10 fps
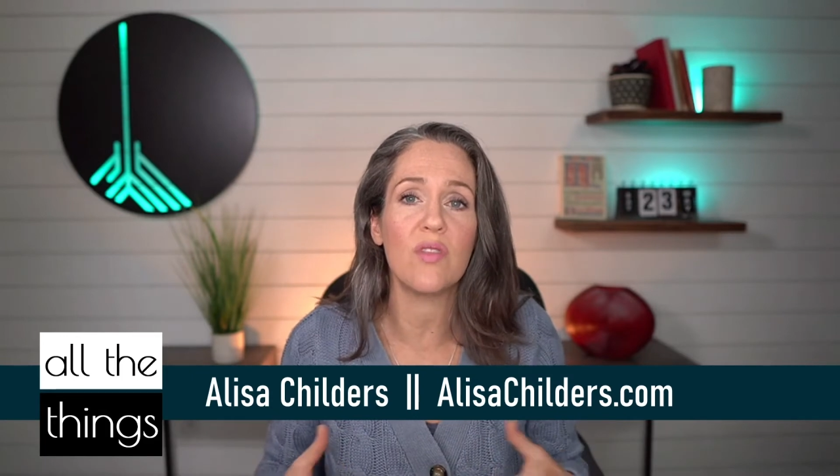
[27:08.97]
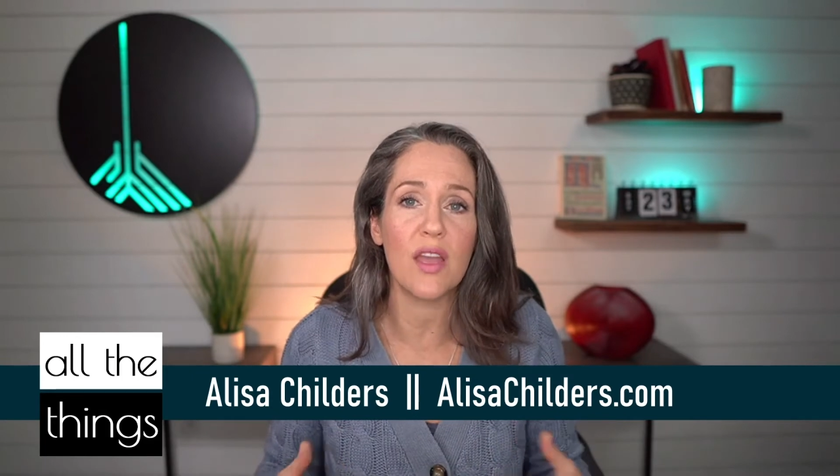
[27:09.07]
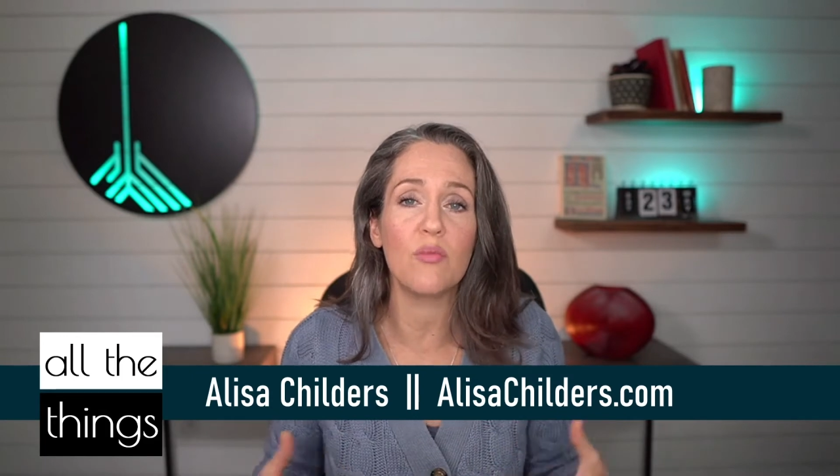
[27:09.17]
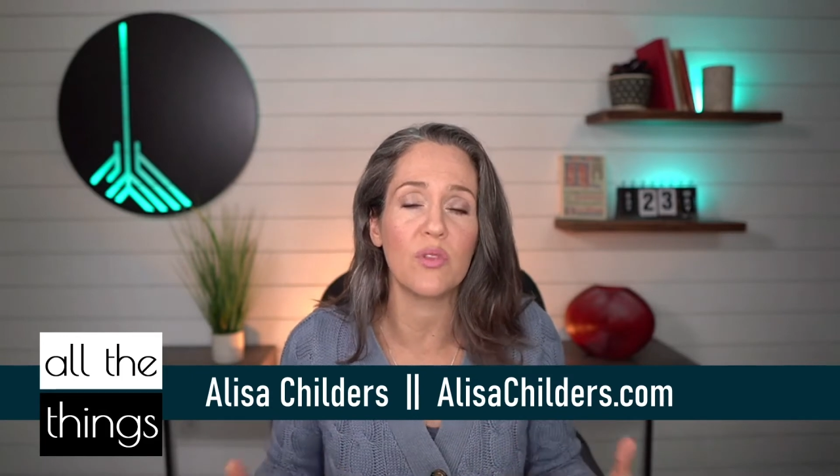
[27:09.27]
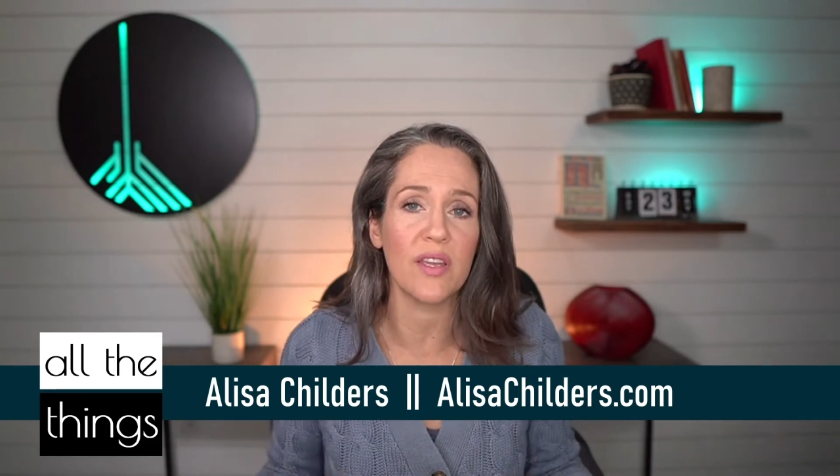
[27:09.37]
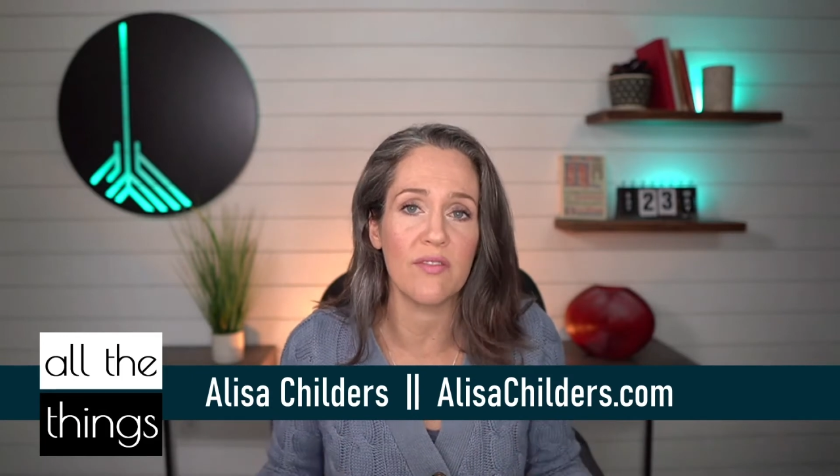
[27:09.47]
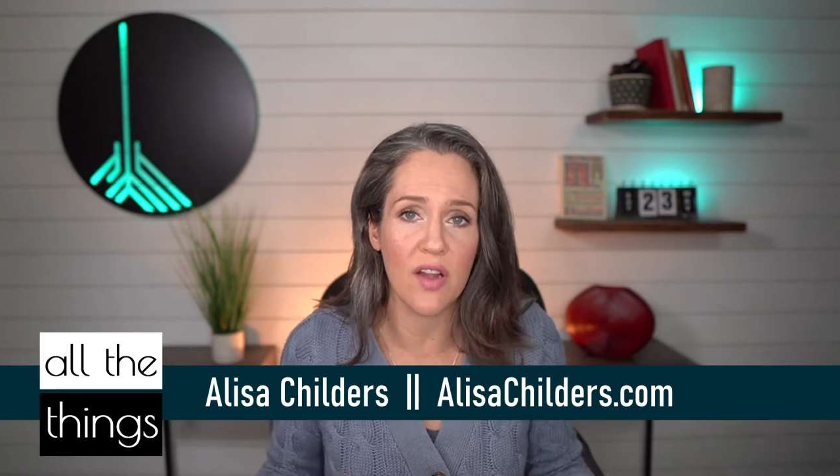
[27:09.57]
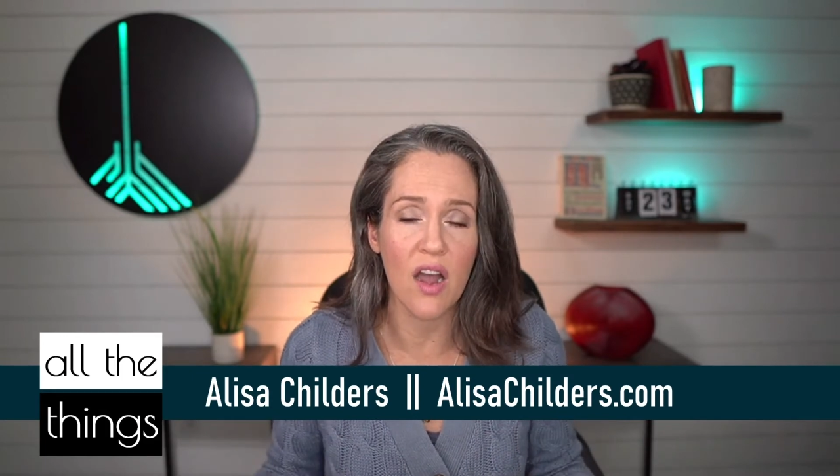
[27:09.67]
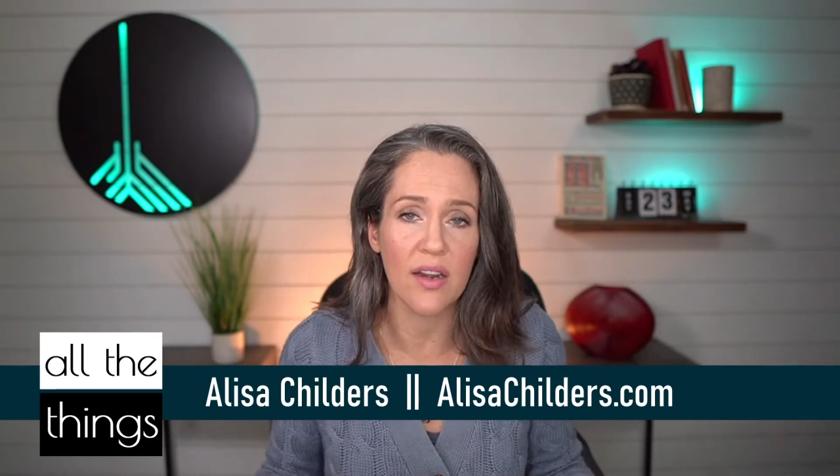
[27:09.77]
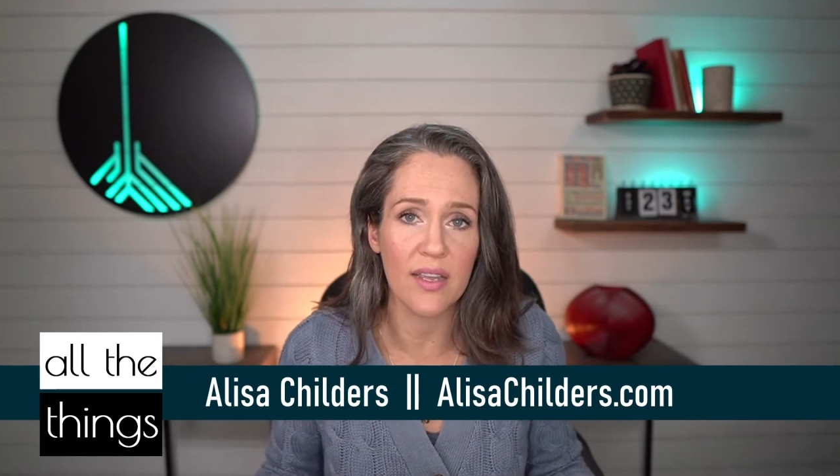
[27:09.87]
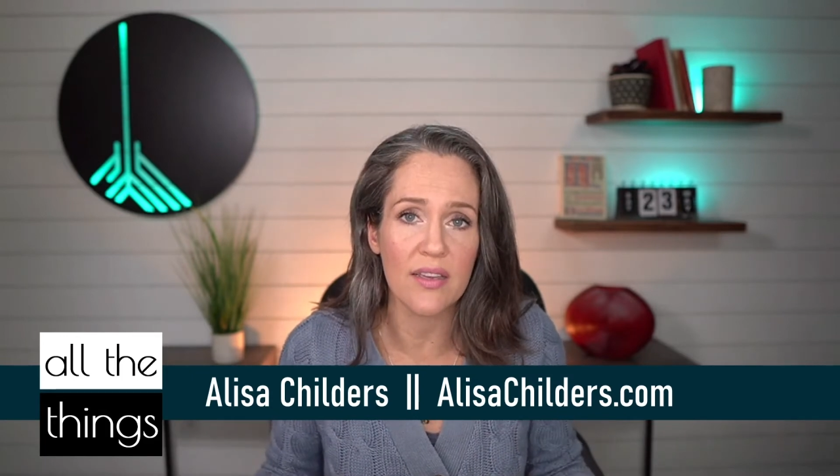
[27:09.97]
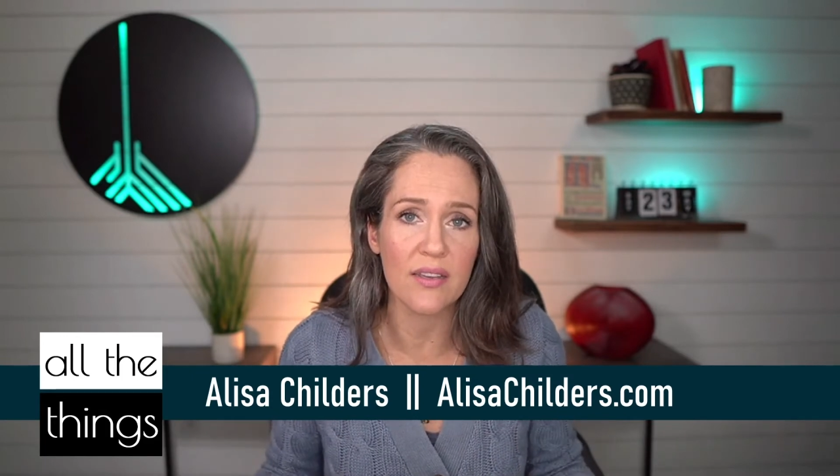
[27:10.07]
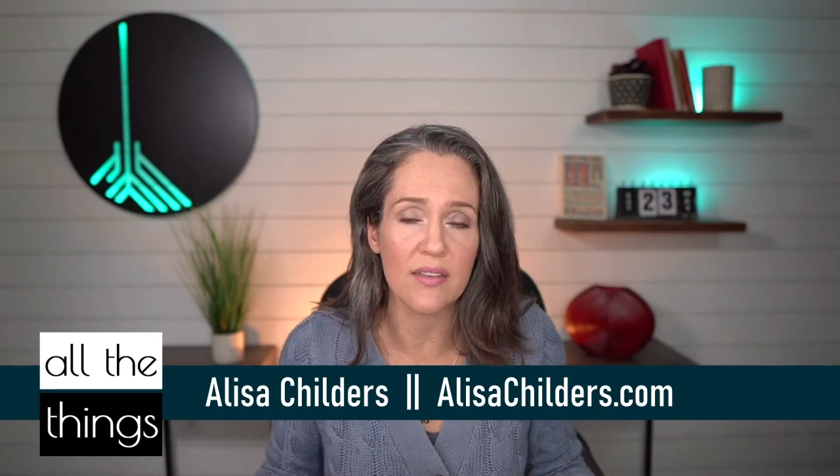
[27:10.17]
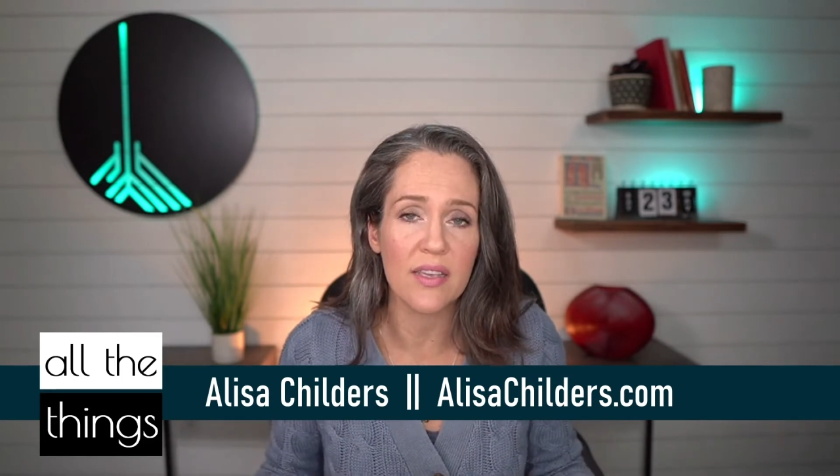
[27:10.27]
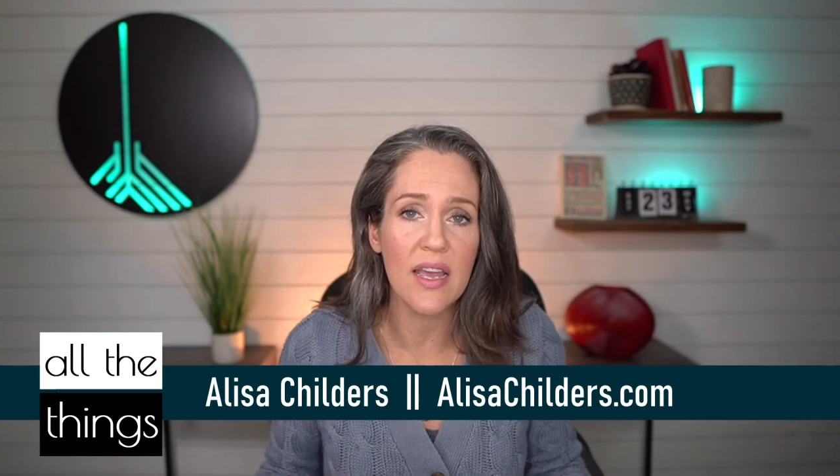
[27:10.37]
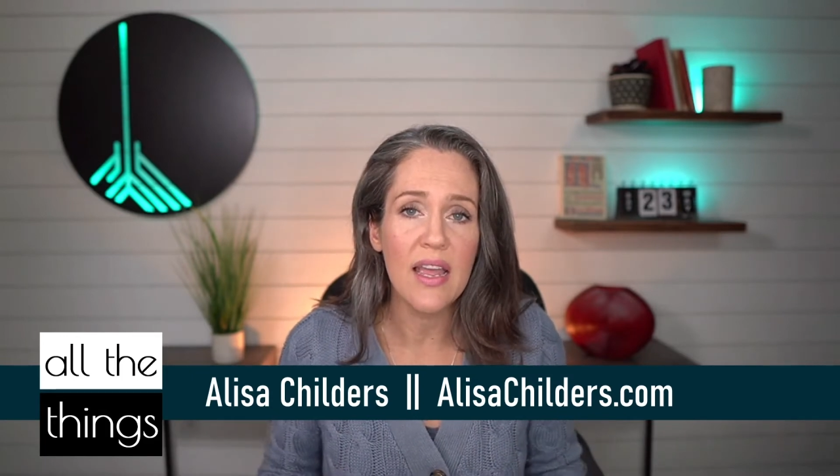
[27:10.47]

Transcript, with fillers: they believe God is.